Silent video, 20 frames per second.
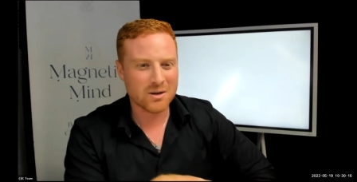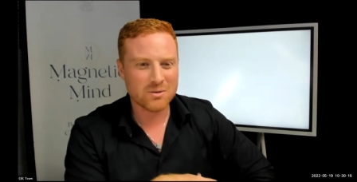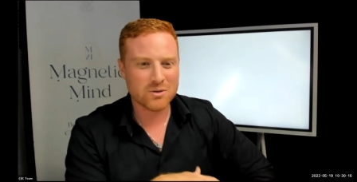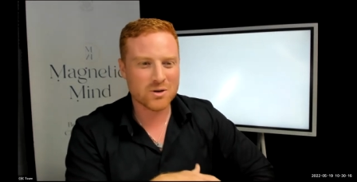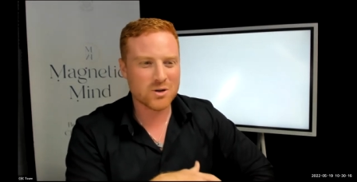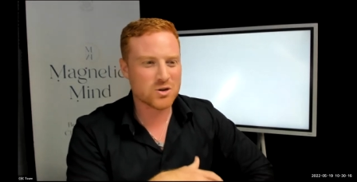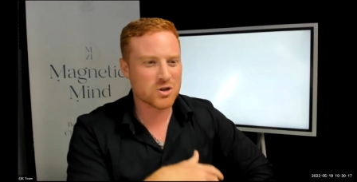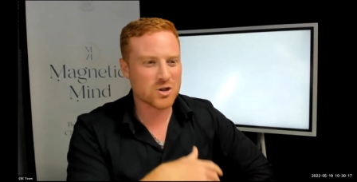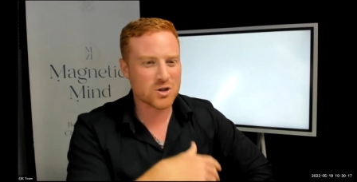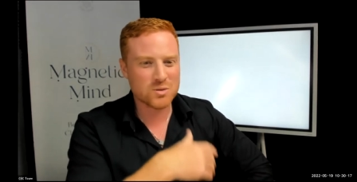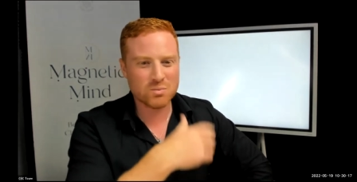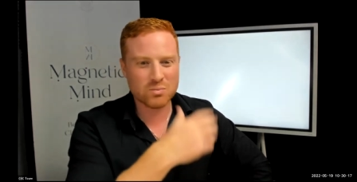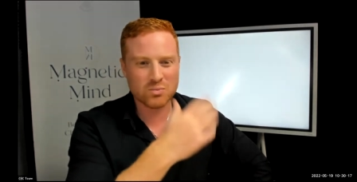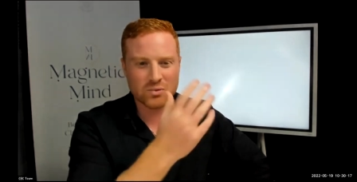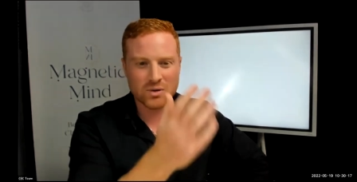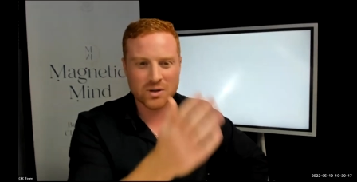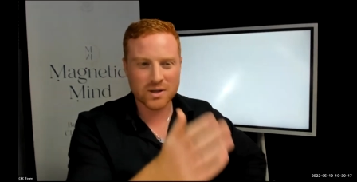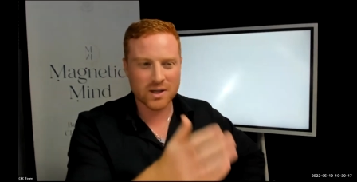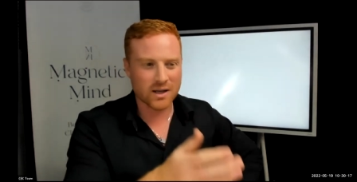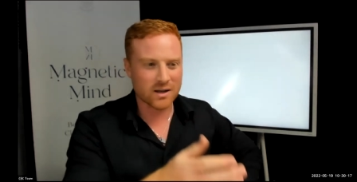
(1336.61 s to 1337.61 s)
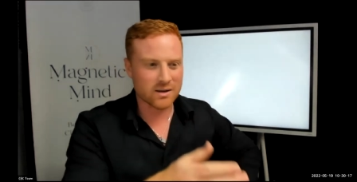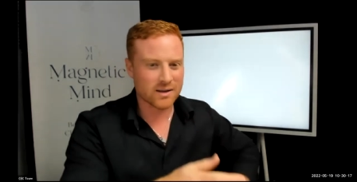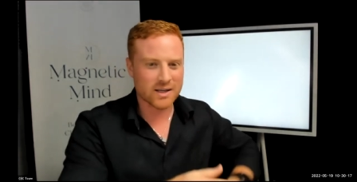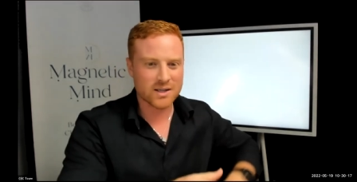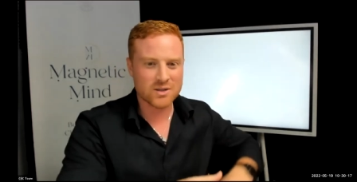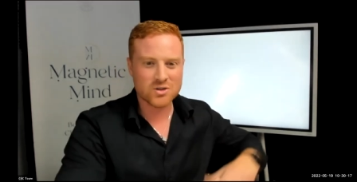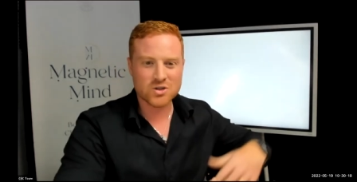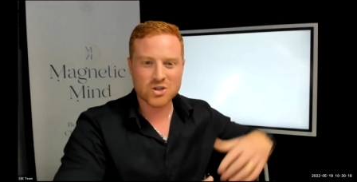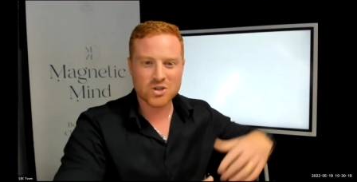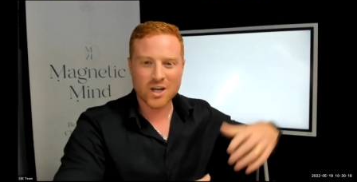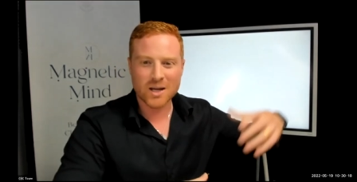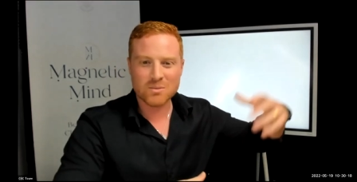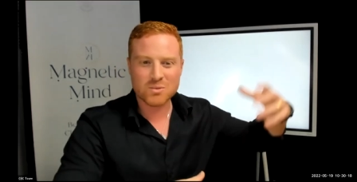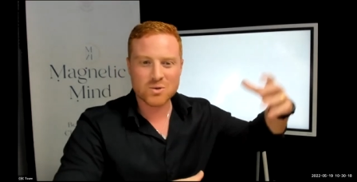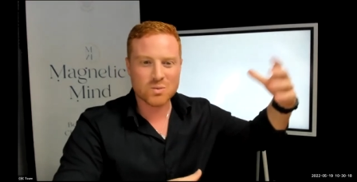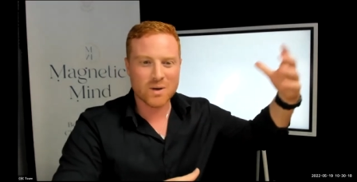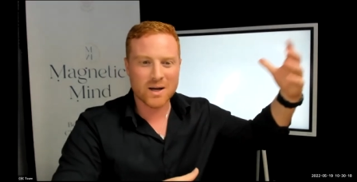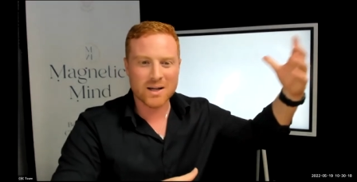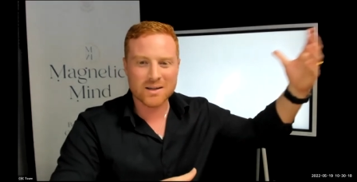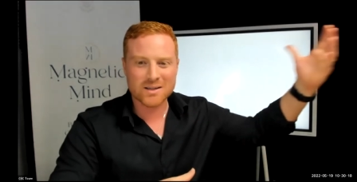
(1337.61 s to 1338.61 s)
This is brilliant. There's
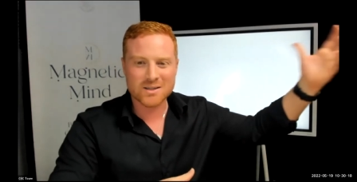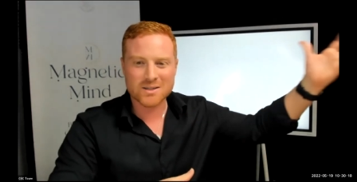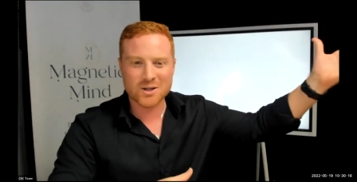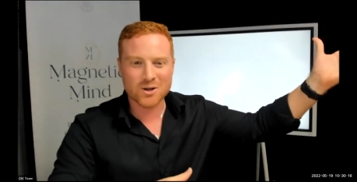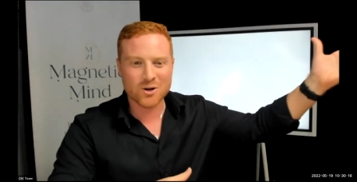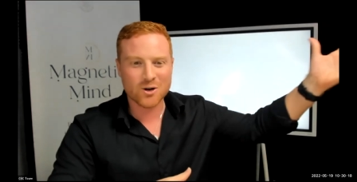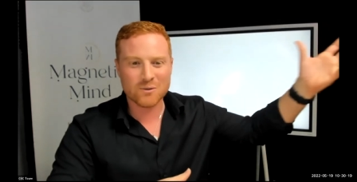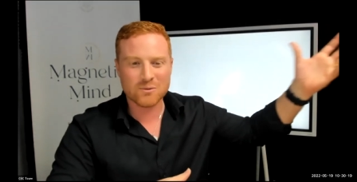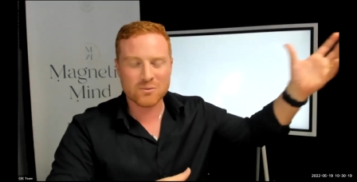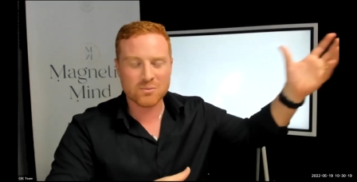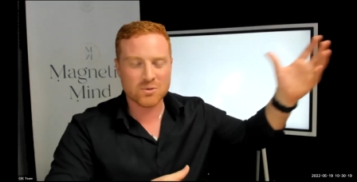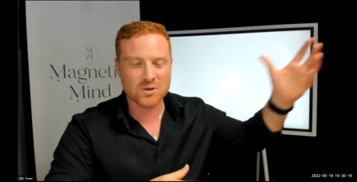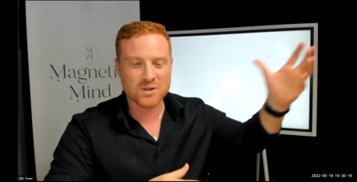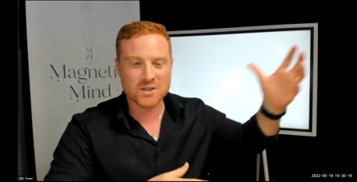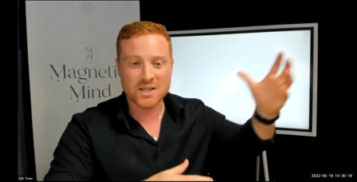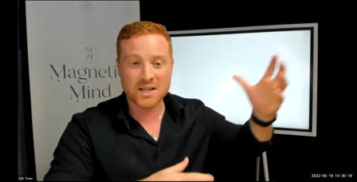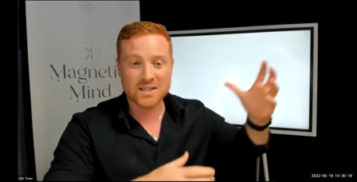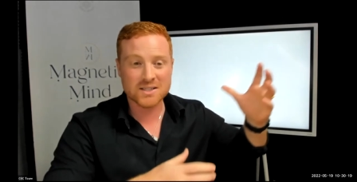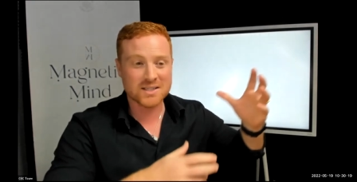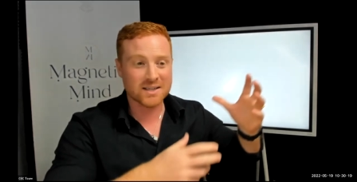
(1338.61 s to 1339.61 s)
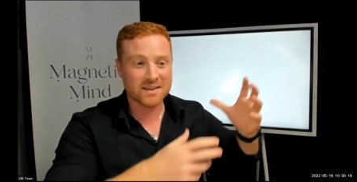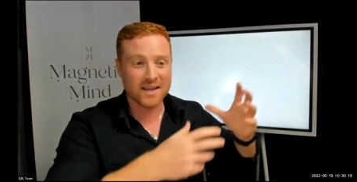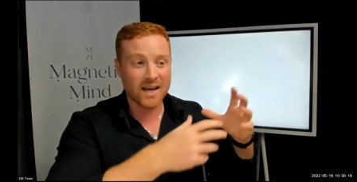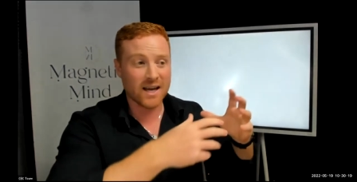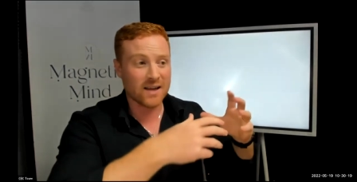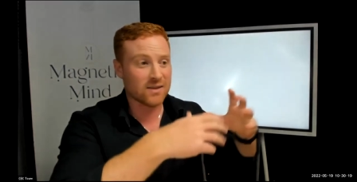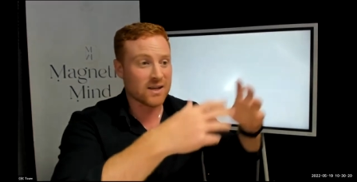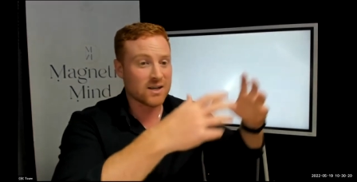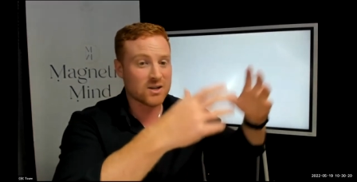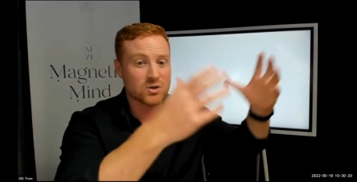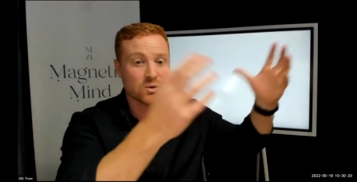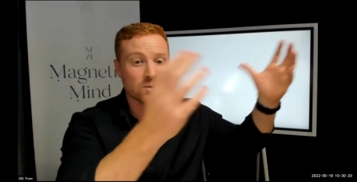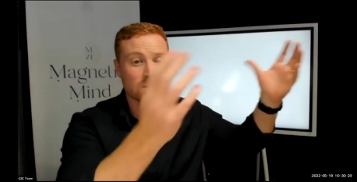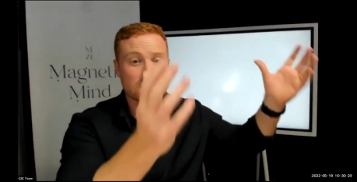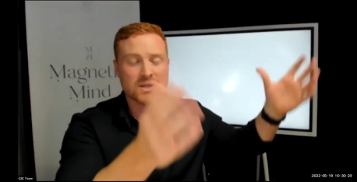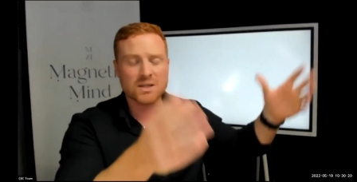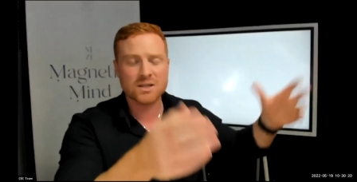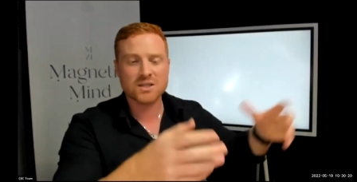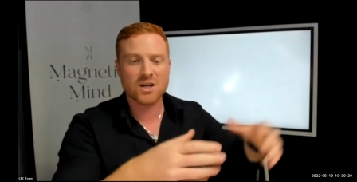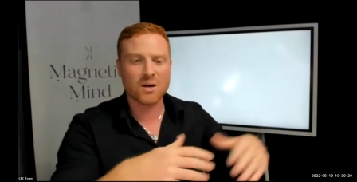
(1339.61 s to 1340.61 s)
James Wellington off presenting that. There's all
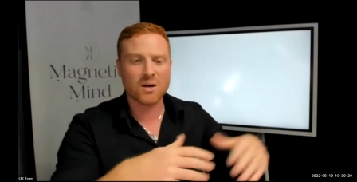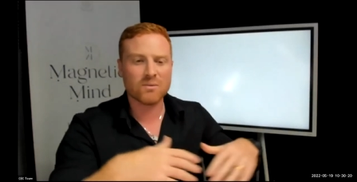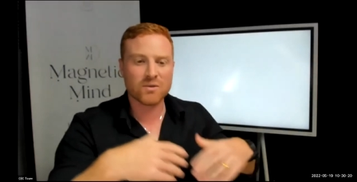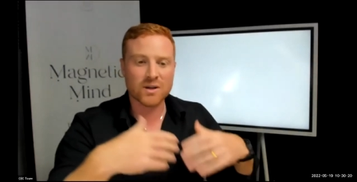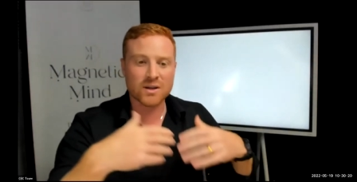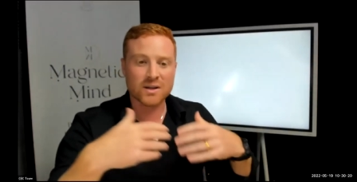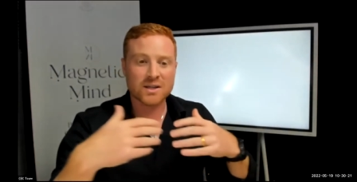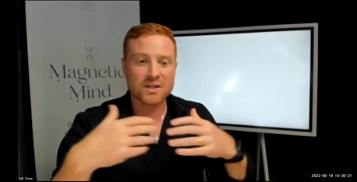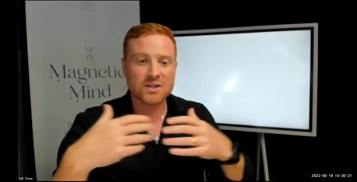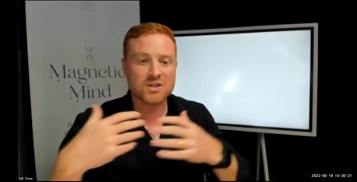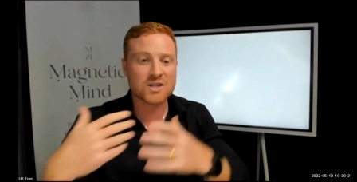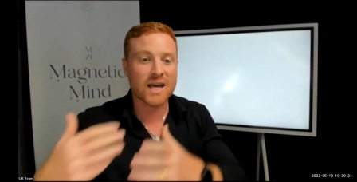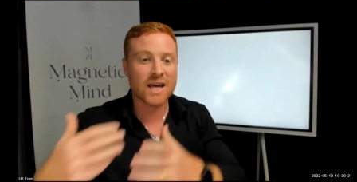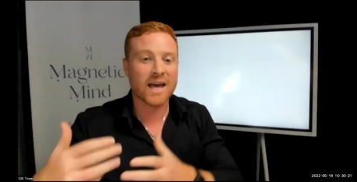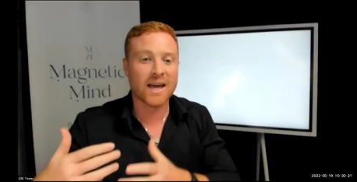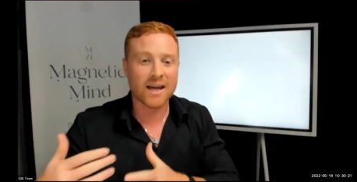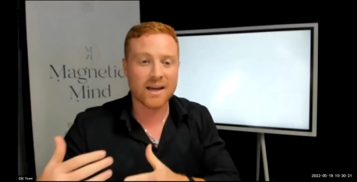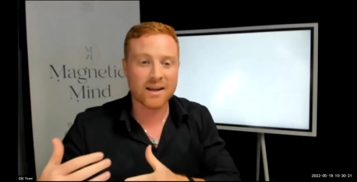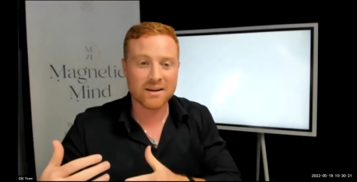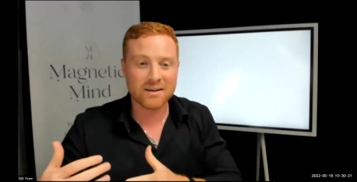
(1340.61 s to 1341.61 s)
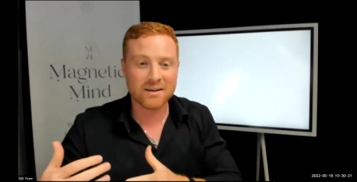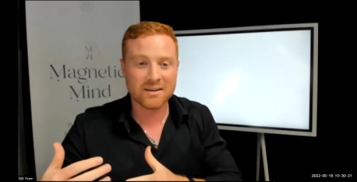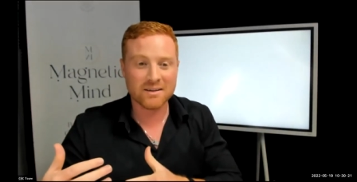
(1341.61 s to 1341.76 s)
these things. And I'm feeling sad.